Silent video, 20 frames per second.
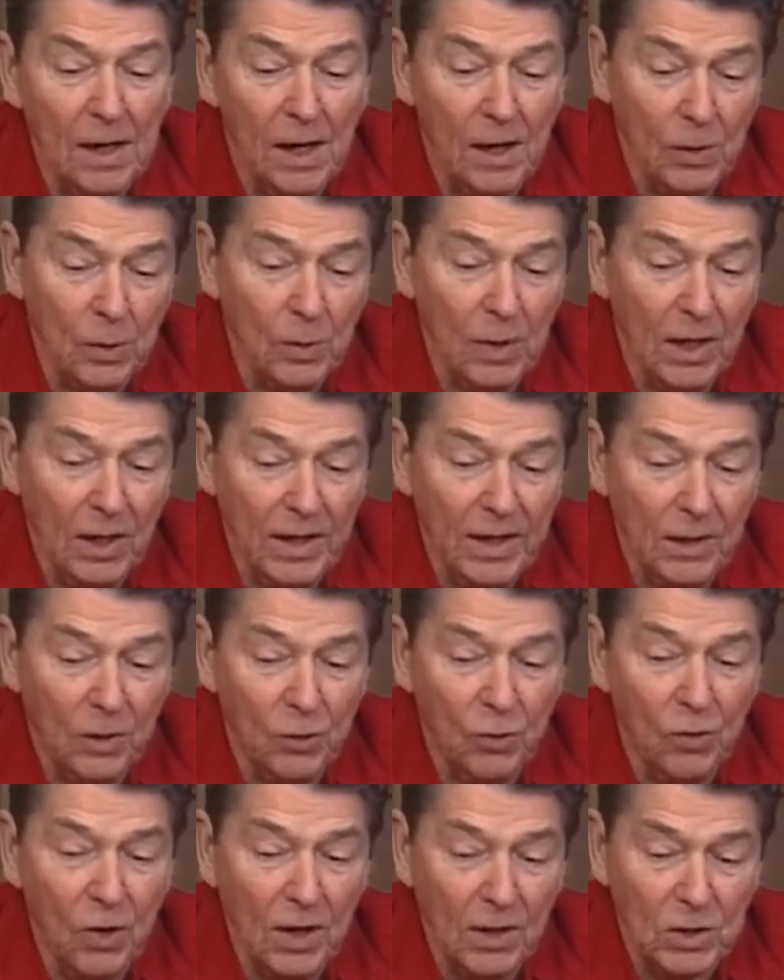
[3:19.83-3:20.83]
other illegal
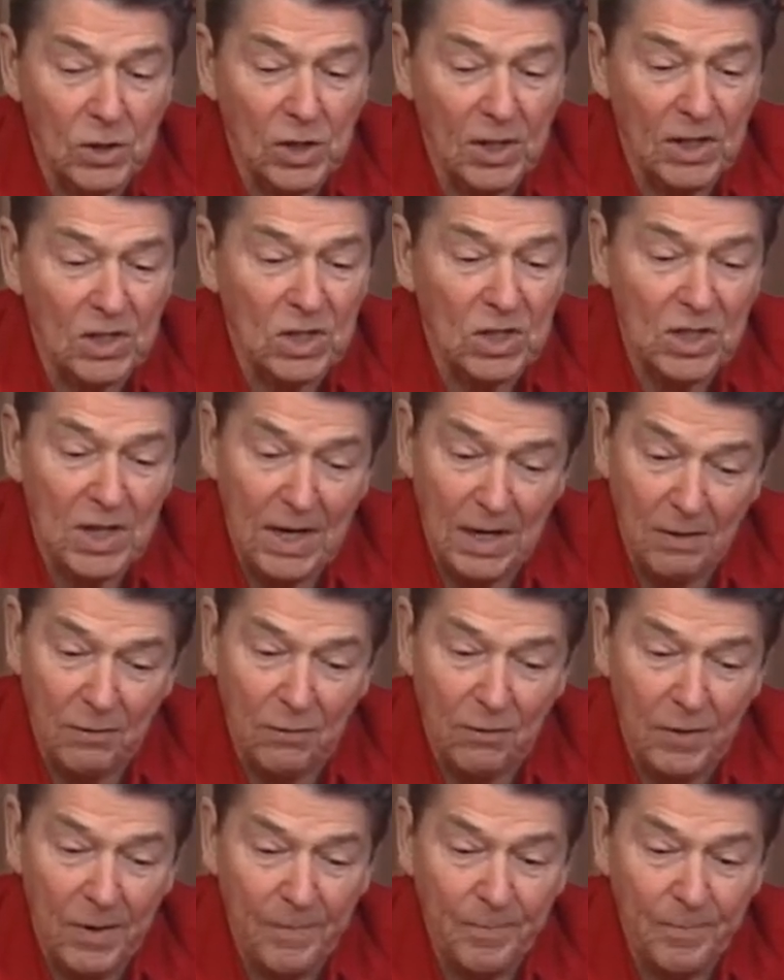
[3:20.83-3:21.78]
drugs is safe.